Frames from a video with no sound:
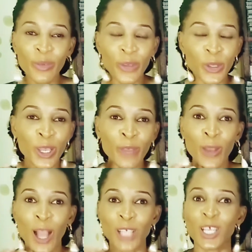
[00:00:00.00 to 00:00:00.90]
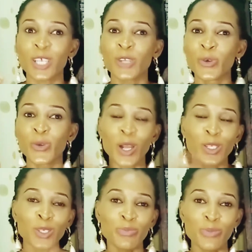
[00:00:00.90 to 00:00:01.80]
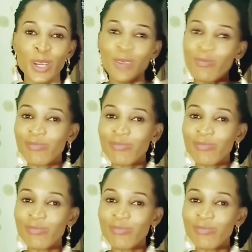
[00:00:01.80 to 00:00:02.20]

If you if you actually don't know how to pray,